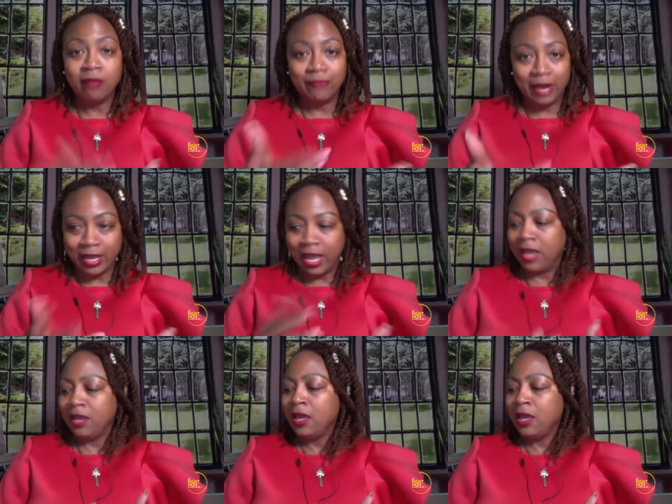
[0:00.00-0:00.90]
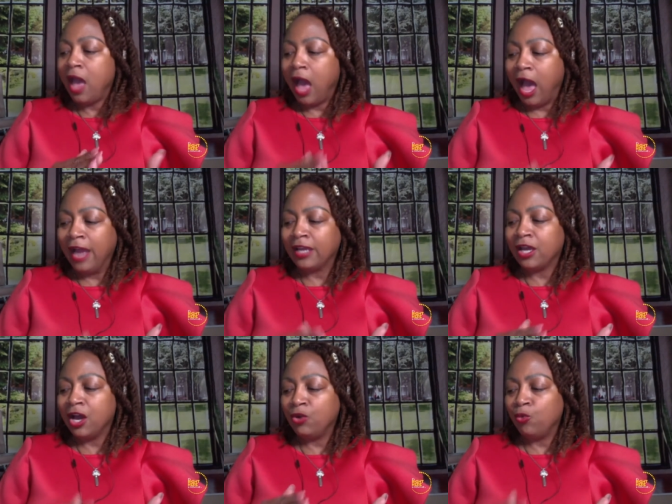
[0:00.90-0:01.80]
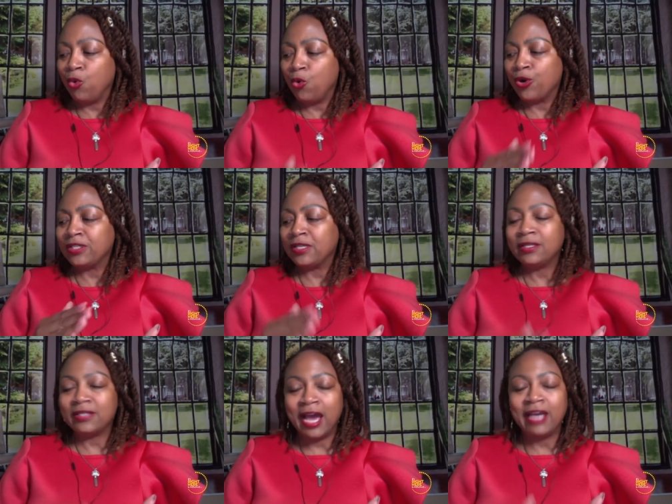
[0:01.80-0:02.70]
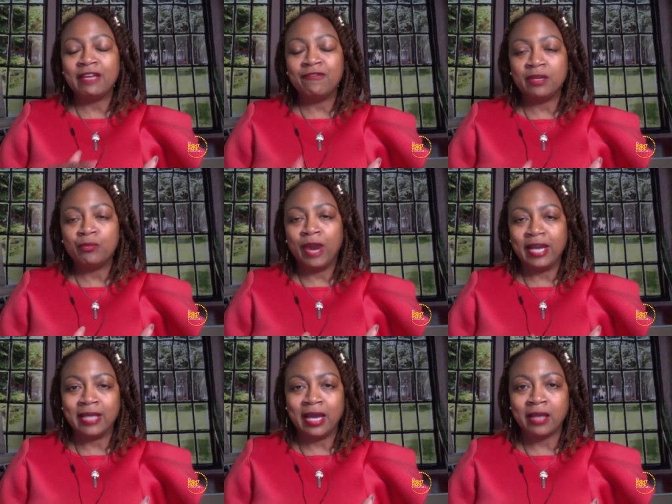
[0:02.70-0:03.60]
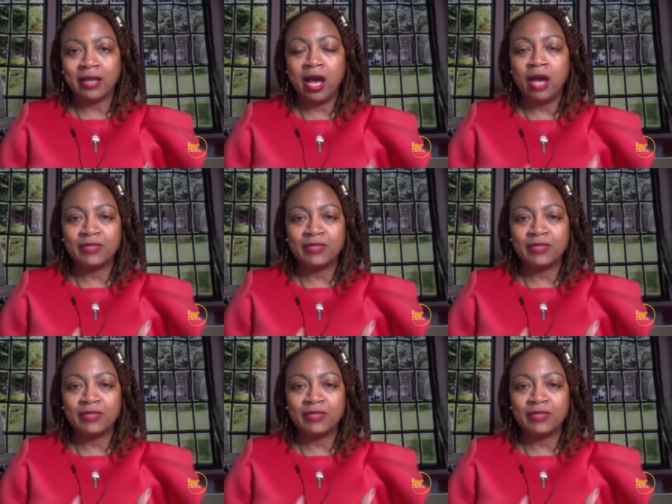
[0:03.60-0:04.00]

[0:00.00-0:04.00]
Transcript: reggae, iconawards.eventbrite.com.